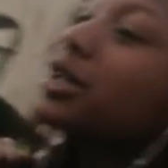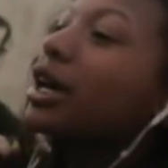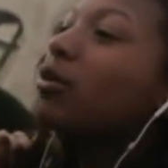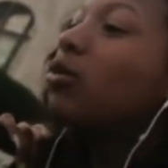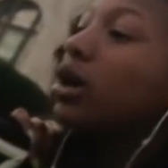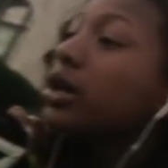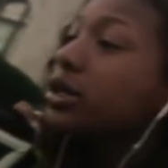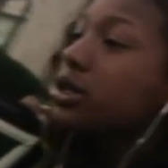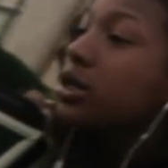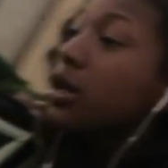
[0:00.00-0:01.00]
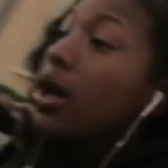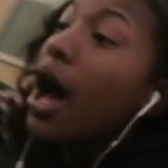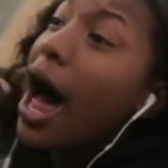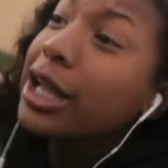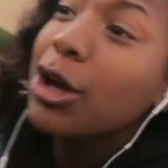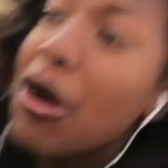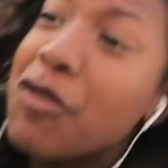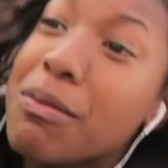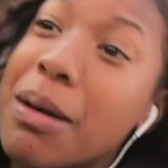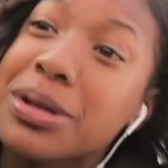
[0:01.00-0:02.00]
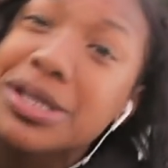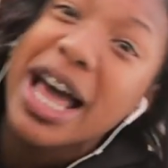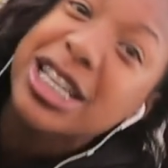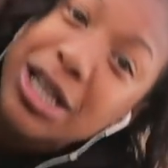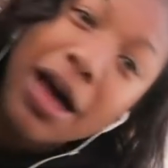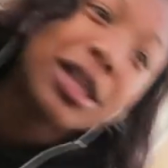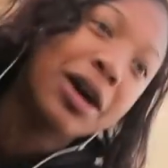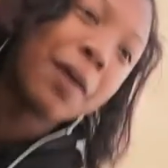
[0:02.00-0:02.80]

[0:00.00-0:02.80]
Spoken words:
a kid once. Okay. I learned from my mistakes. And